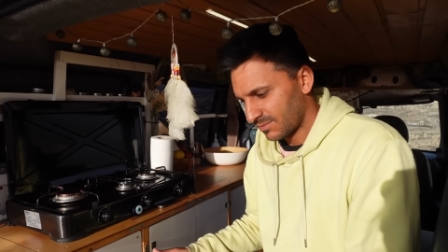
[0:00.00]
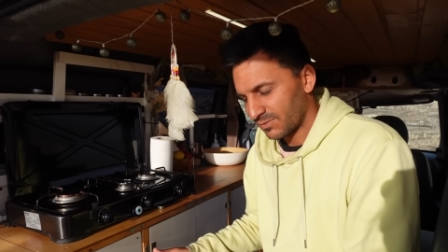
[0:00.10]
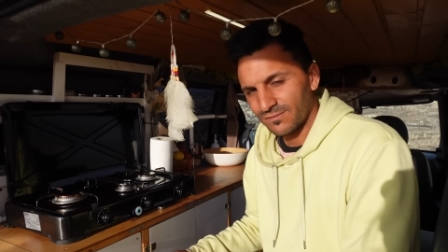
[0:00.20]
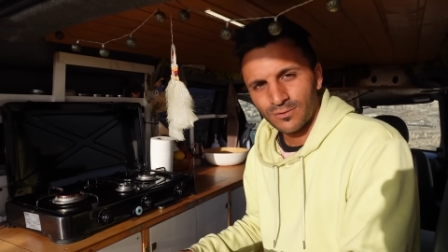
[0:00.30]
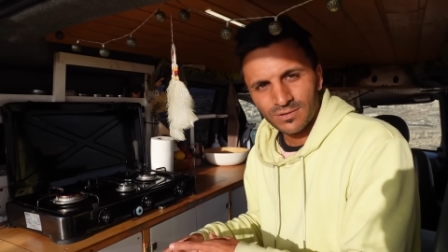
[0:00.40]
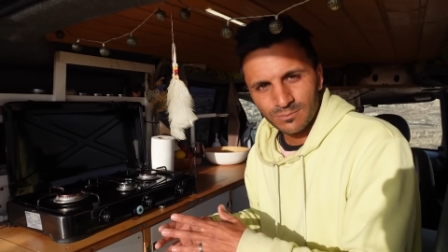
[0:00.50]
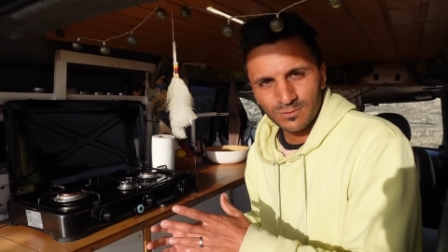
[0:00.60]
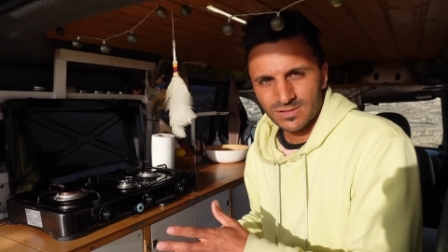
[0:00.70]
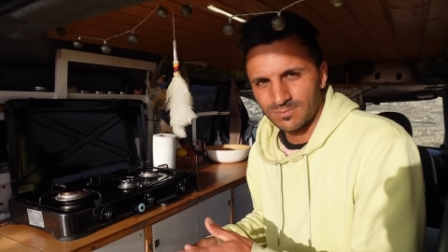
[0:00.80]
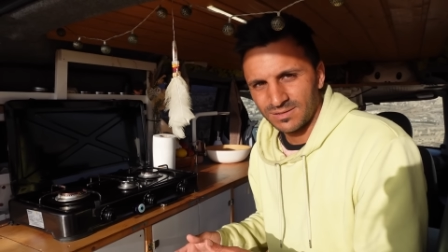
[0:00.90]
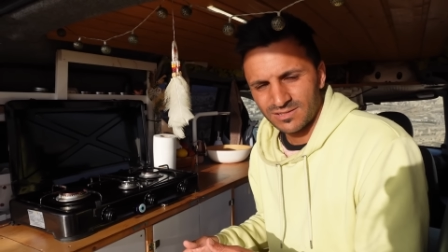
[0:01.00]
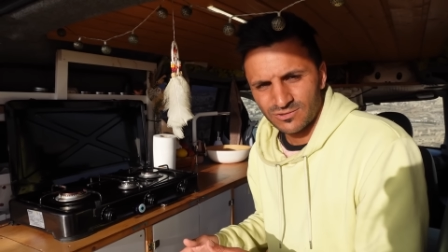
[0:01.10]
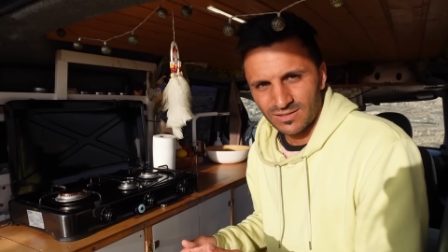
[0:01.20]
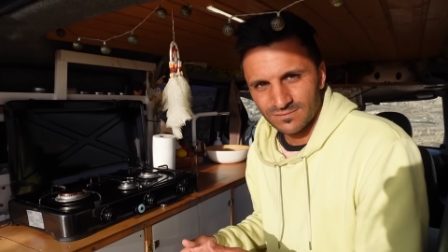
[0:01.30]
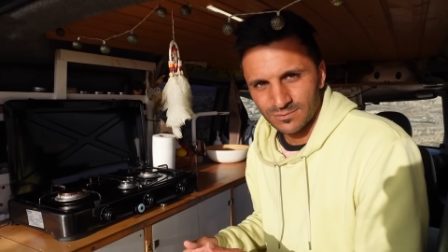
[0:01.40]
Before it was a bit
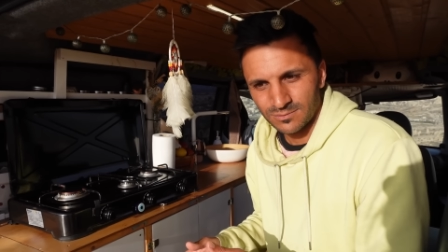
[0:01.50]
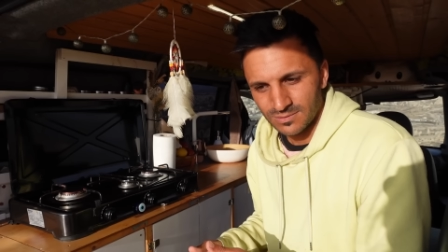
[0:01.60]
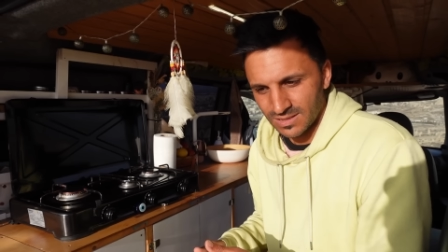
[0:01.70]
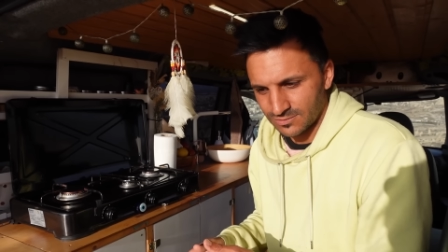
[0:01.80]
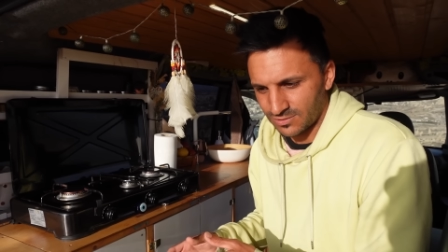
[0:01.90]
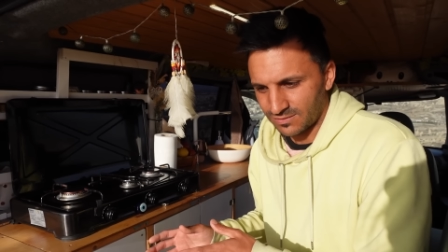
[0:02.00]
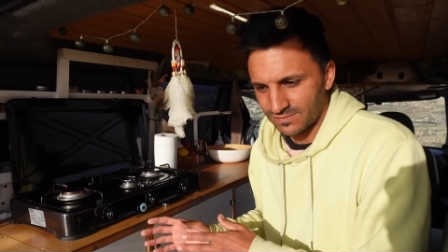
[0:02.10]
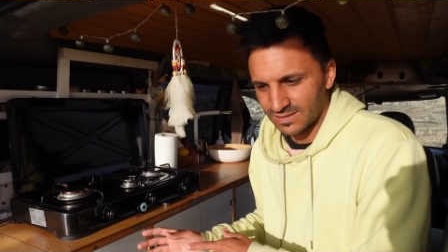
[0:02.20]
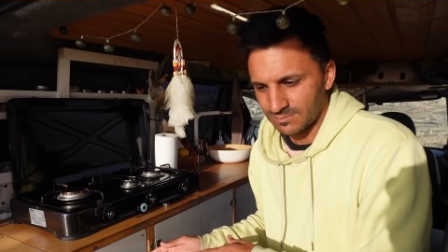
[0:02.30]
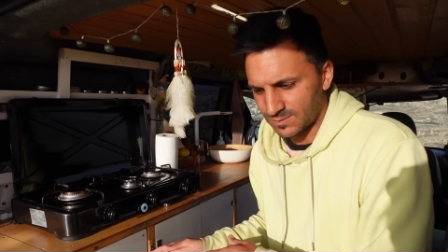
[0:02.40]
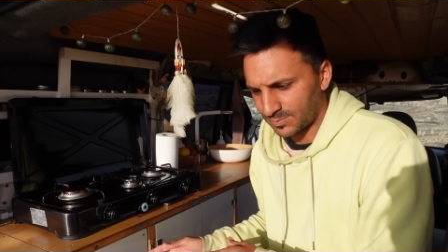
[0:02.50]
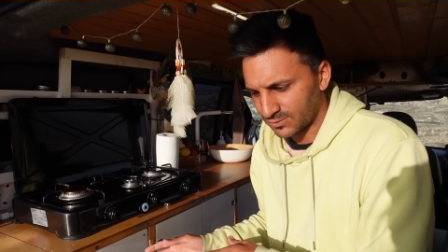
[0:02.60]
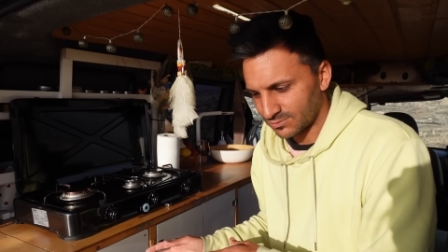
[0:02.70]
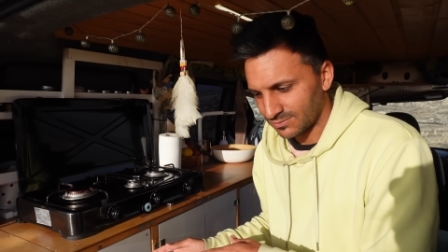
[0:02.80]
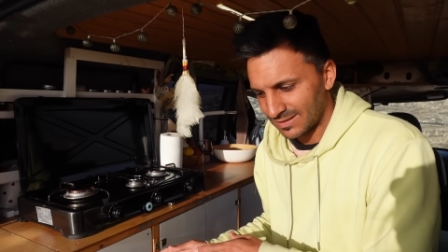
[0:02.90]
stressful trying to fill up this
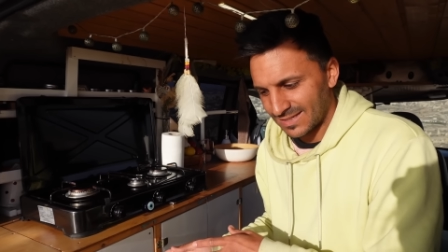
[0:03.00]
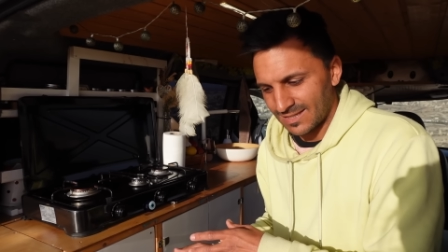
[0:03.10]
bottle,